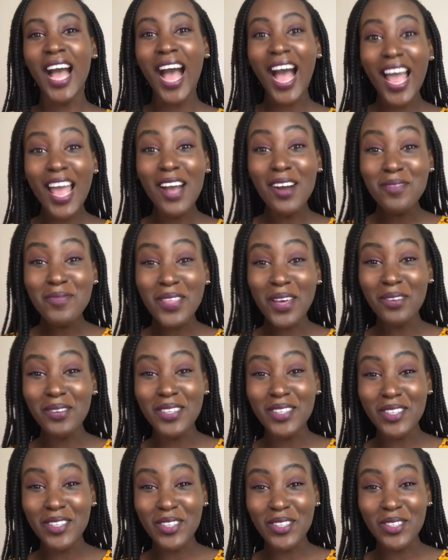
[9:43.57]
I hope that
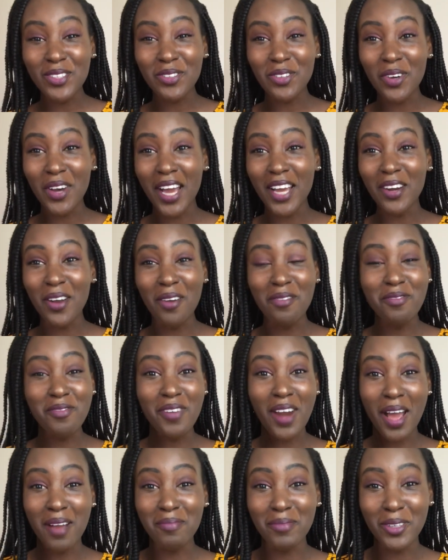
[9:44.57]
was useful. I know I've
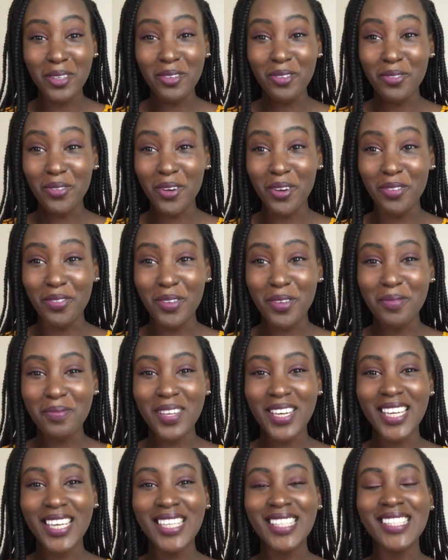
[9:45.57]
rambled for a few
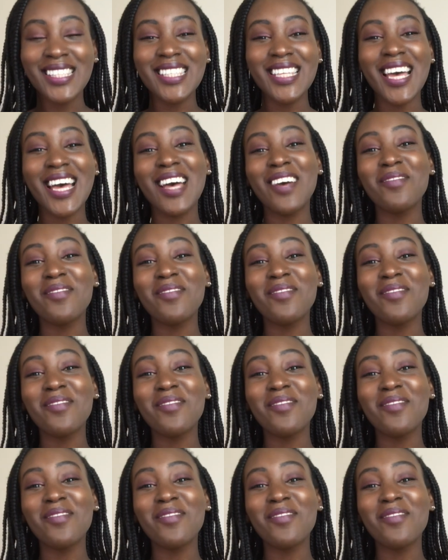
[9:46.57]
minutes.